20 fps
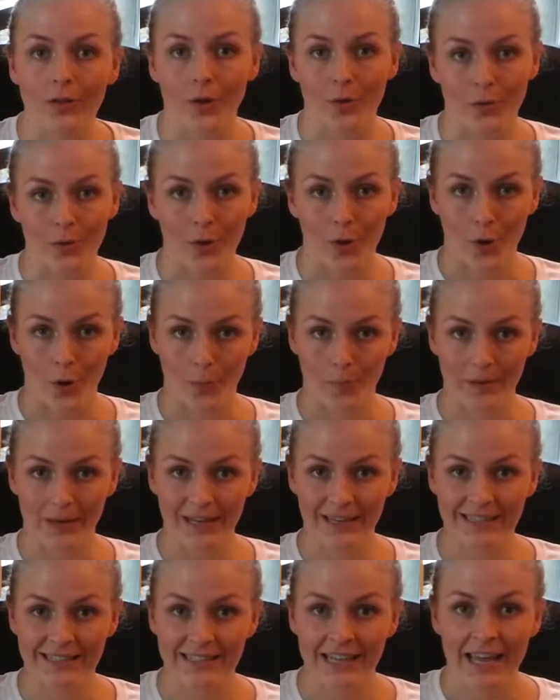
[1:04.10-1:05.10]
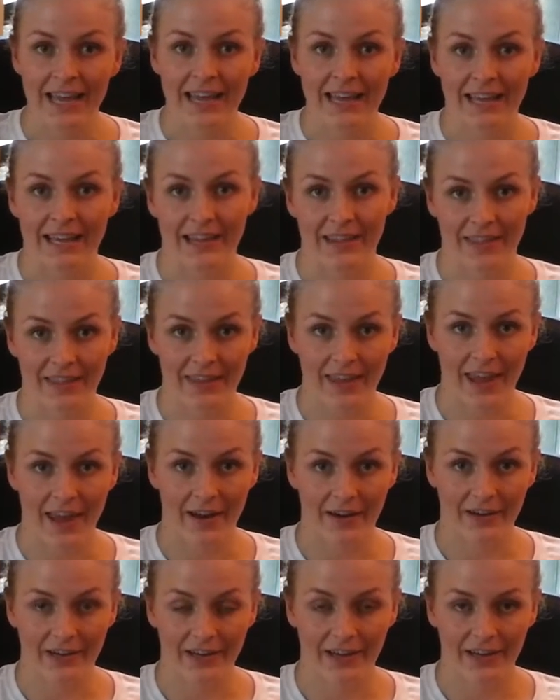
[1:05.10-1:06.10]
local openings in the
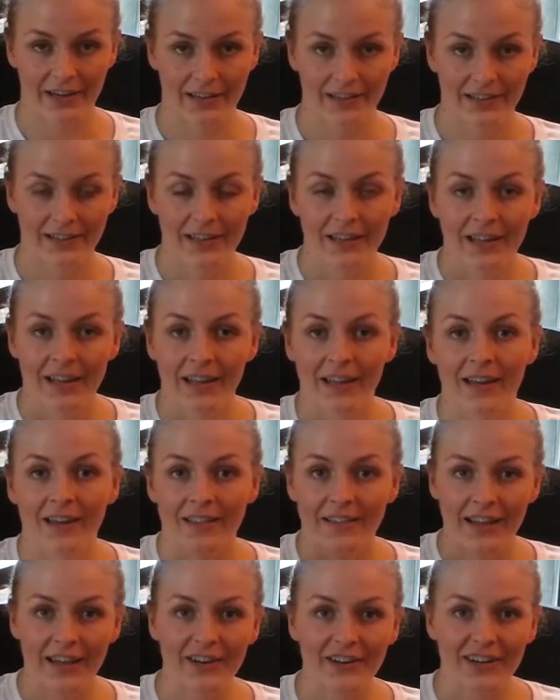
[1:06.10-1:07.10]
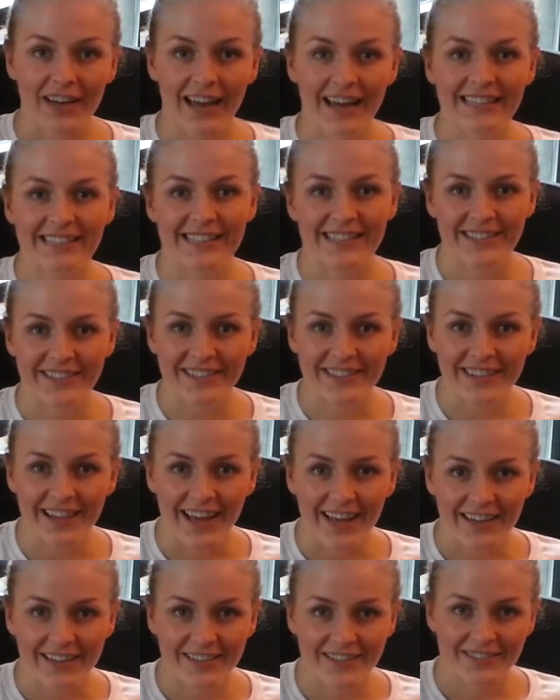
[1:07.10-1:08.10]
area. Later, guys, and good
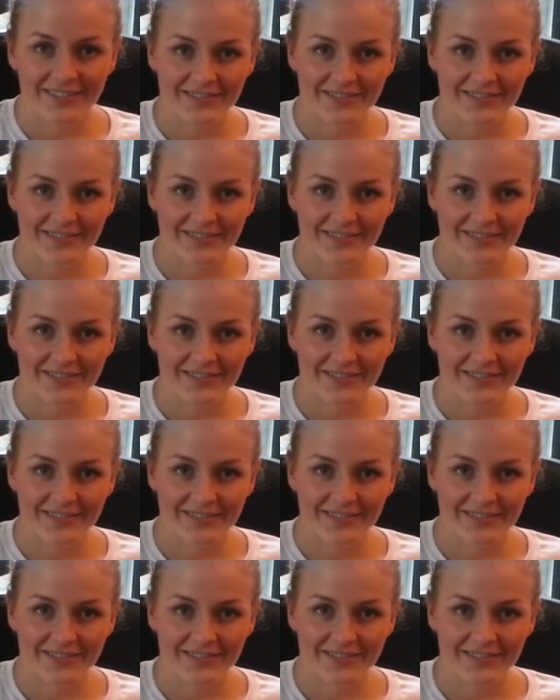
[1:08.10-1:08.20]
luck.